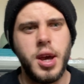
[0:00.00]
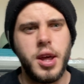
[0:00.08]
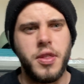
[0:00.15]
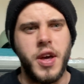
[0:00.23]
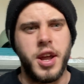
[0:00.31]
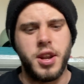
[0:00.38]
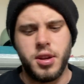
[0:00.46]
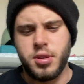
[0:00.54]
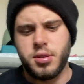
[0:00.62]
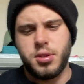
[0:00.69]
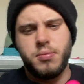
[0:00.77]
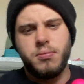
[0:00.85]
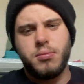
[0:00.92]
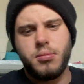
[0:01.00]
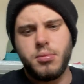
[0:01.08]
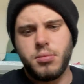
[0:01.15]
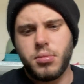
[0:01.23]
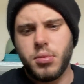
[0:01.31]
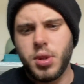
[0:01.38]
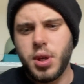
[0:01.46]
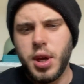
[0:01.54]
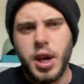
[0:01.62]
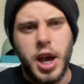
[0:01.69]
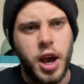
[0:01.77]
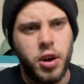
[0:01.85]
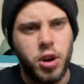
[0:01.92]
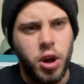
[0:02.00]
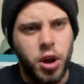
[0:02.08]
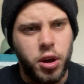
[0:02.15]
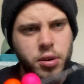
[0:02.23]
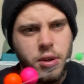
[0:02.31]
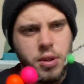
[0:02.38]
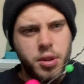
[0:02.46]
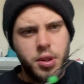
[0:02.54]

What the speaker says: That is how long